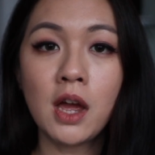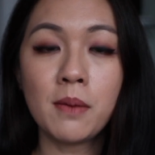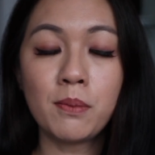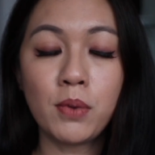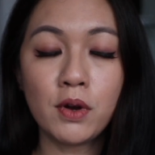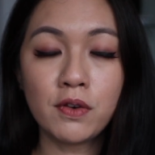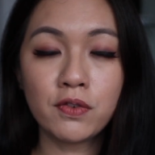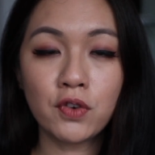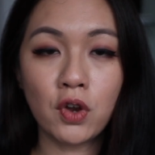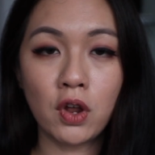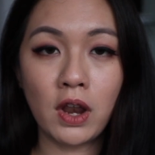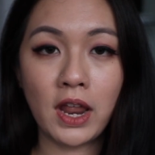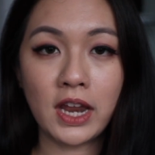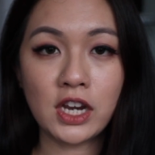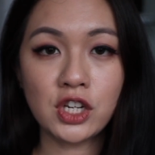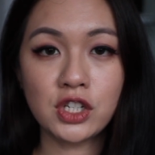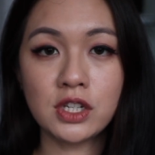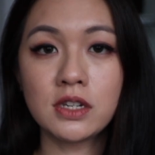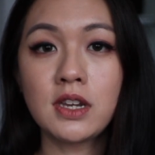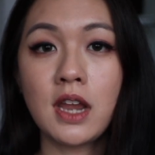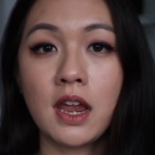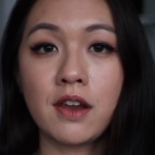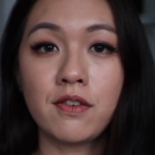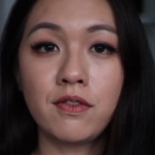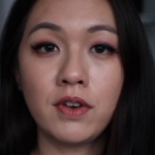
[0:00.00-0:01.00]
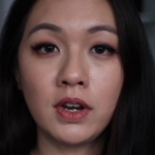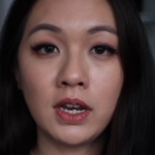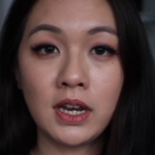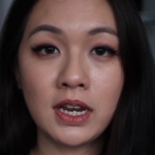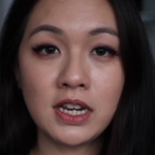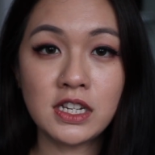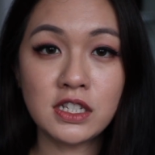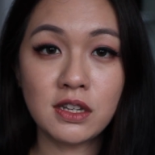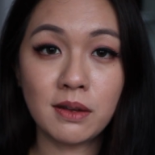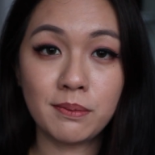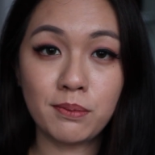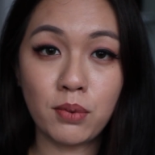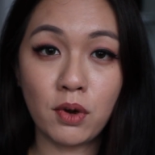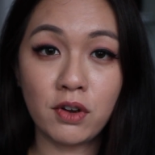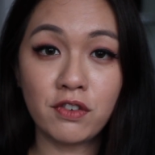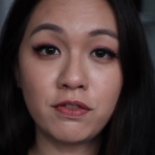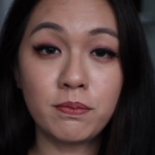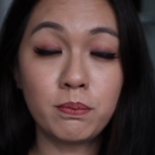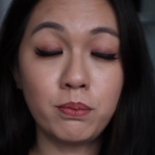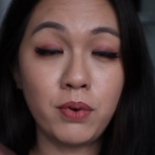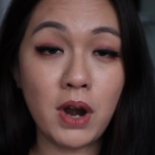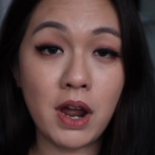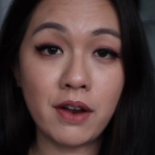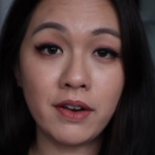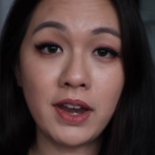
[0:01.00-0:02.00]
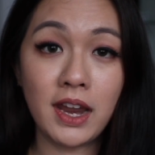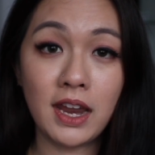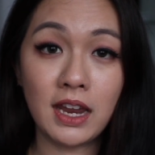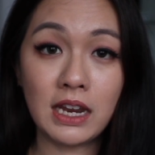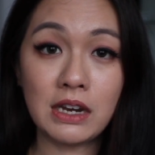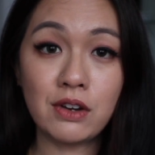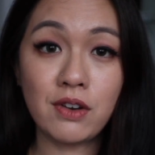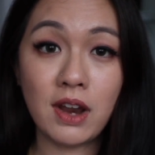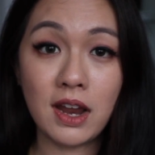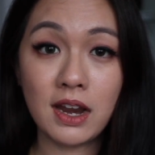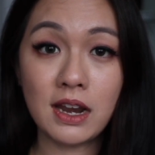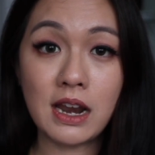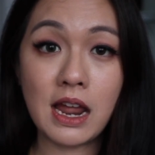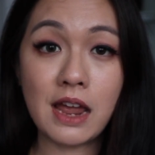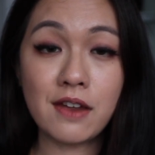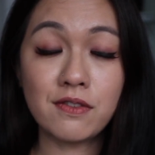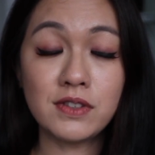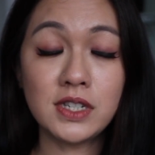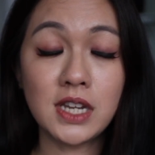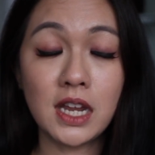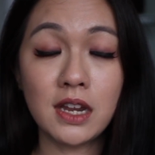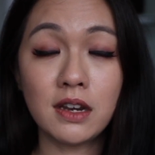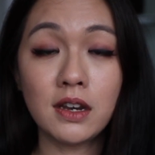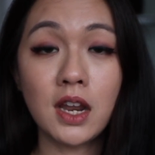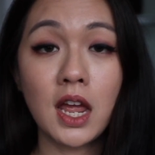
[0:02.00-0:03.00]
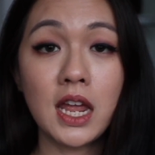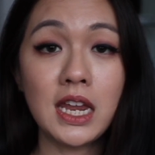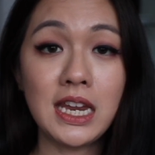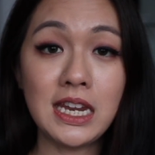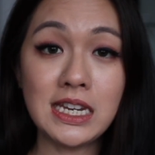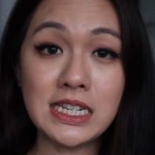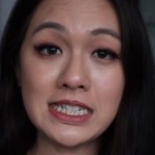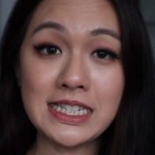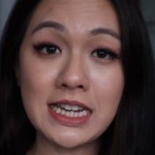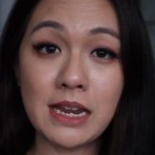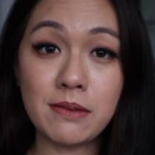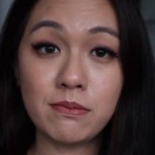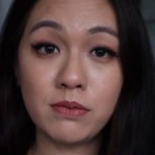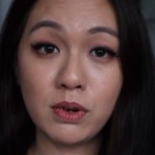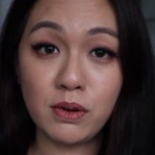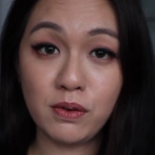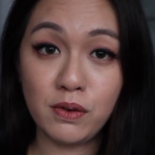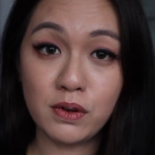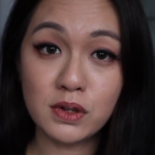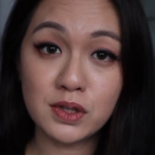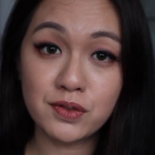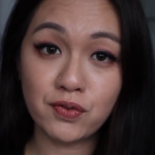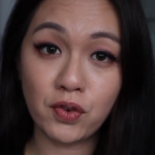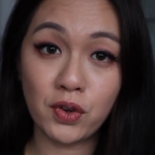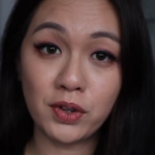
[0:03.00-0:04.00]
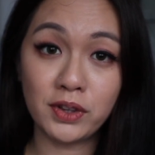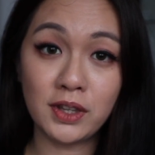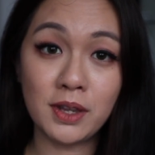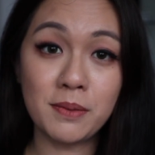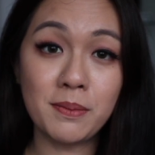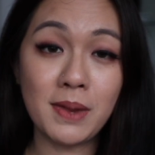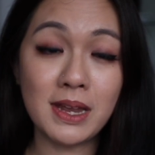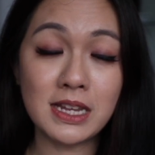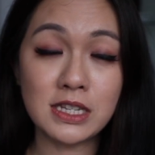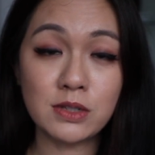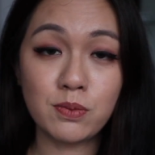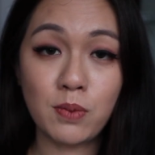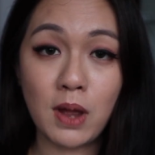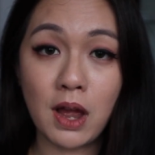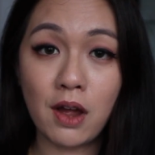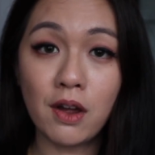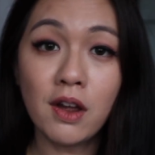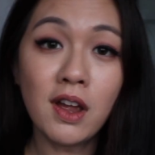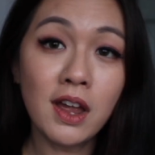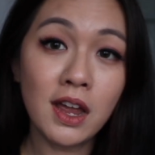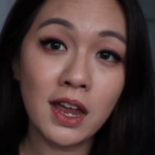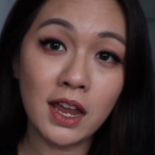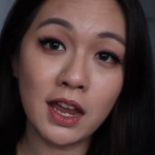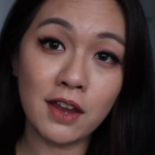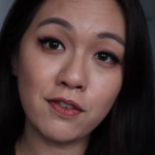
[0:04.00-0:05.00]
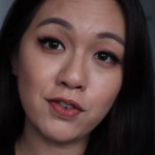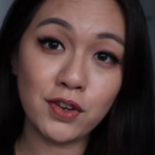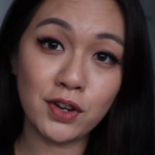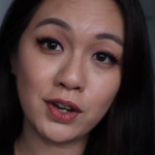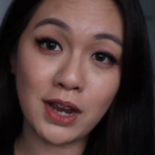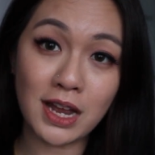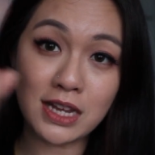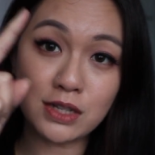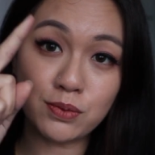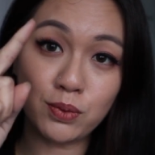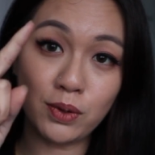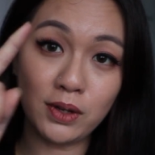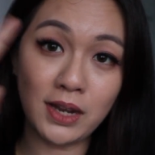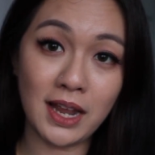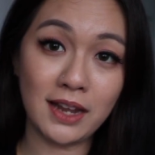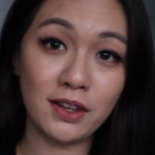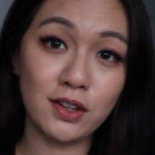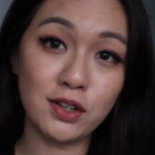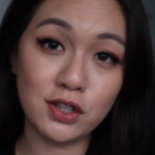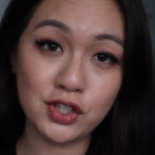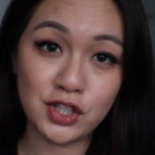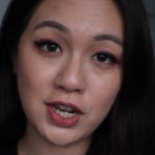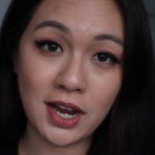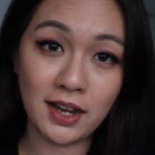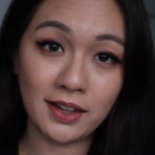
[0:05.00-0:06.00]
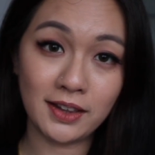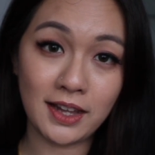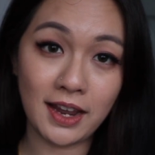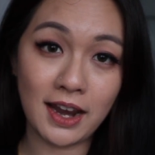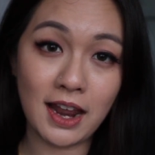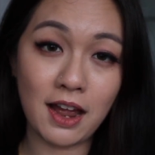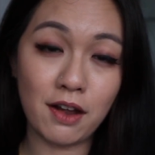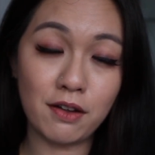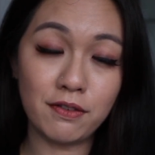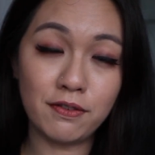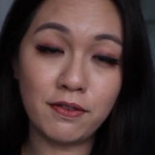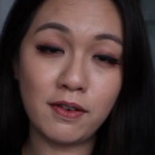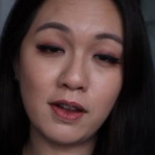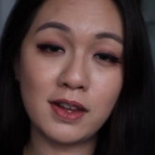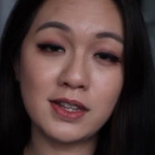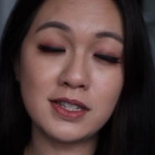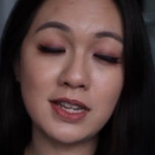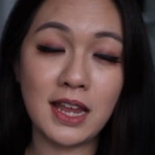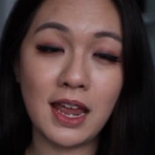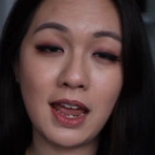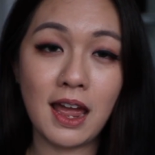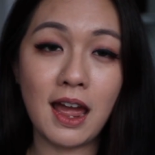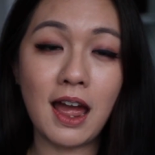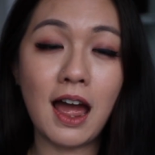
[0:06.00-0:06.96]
Both collection have released both brown and grey, and I've done in-depth reviews for them as well if you guys would like to check that out first